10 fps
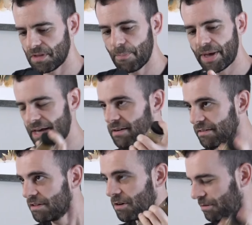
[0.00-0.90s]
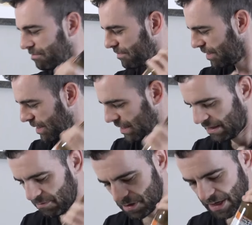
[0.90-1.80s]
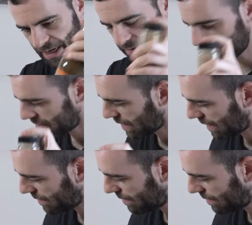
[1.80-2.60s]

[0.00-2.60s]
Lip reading: Not bad, What did I give this guy?